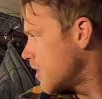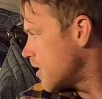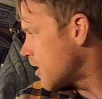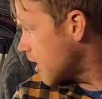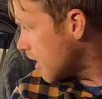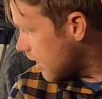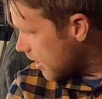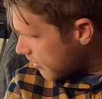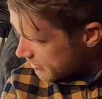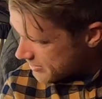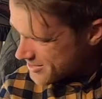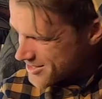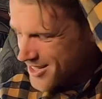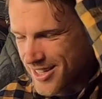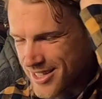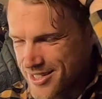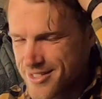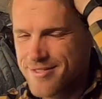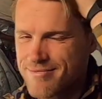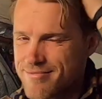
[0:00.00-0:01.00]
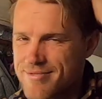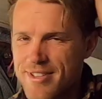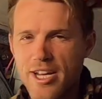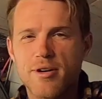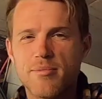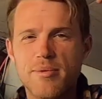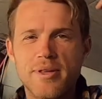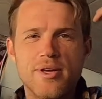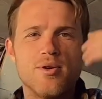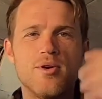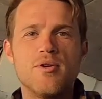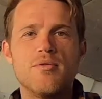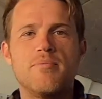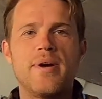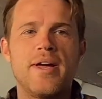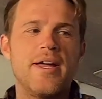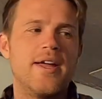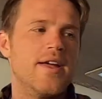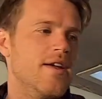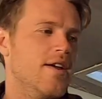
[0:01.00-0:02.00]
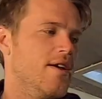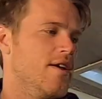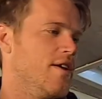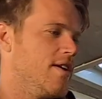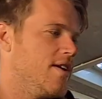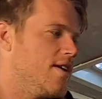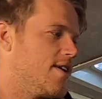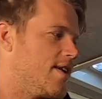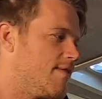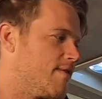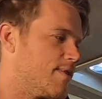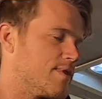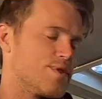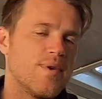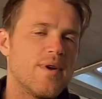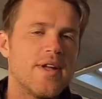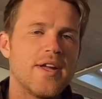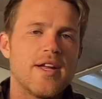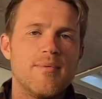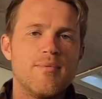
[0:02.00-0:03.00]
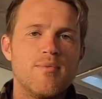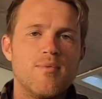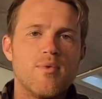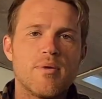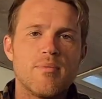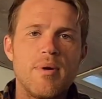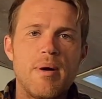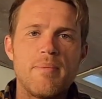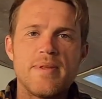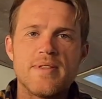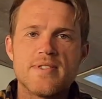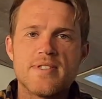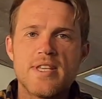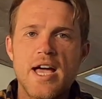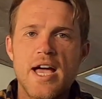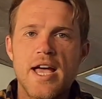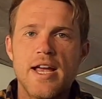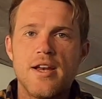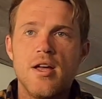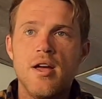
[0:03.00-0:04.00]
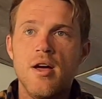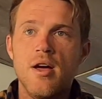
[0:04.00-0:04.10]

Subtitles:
It's not like terribly cold, but every once in a while I come warm up inside.